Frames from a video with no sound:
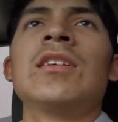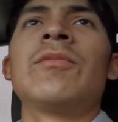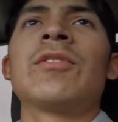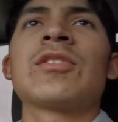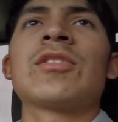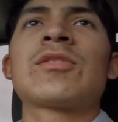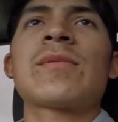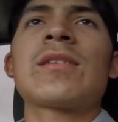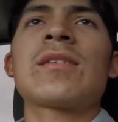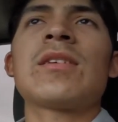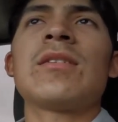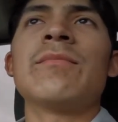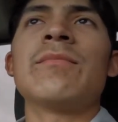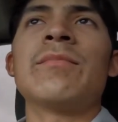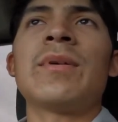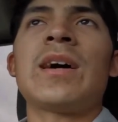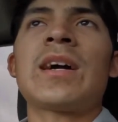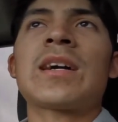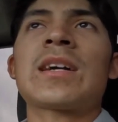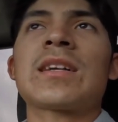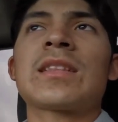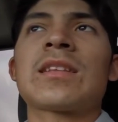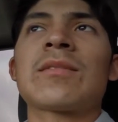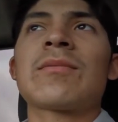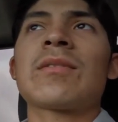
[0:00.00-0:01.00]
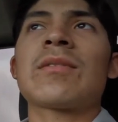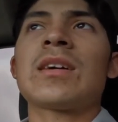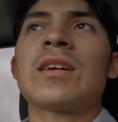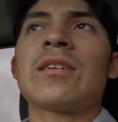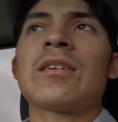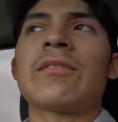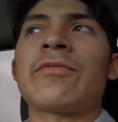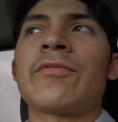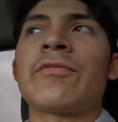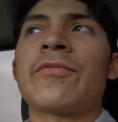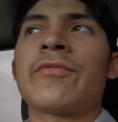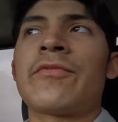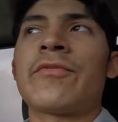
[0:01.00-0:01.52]
once we go back, I think we
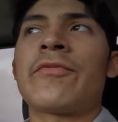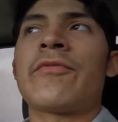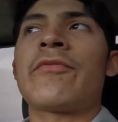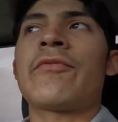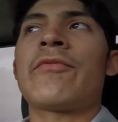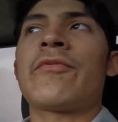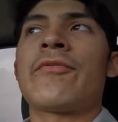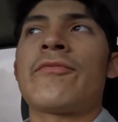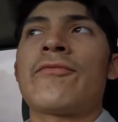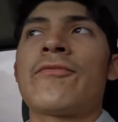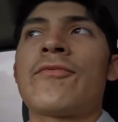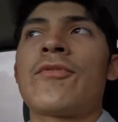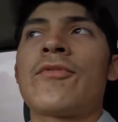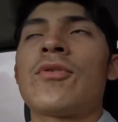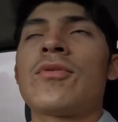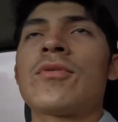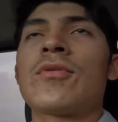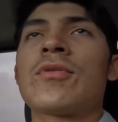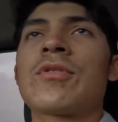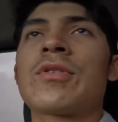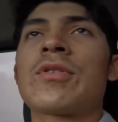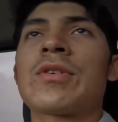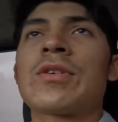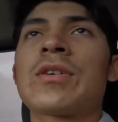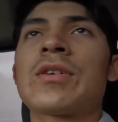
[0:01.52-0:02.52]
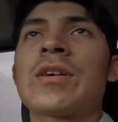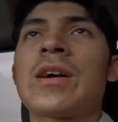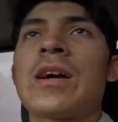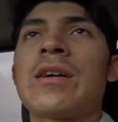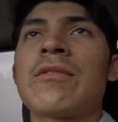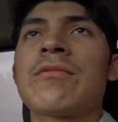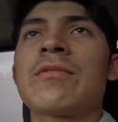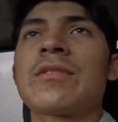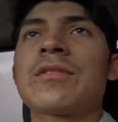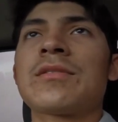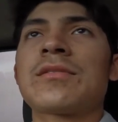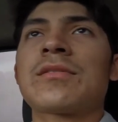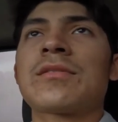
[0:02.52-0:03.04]
got 4
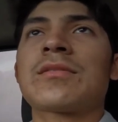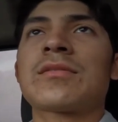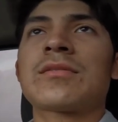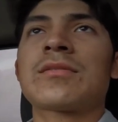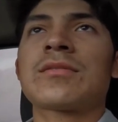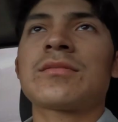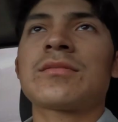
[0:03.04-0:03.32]
hours.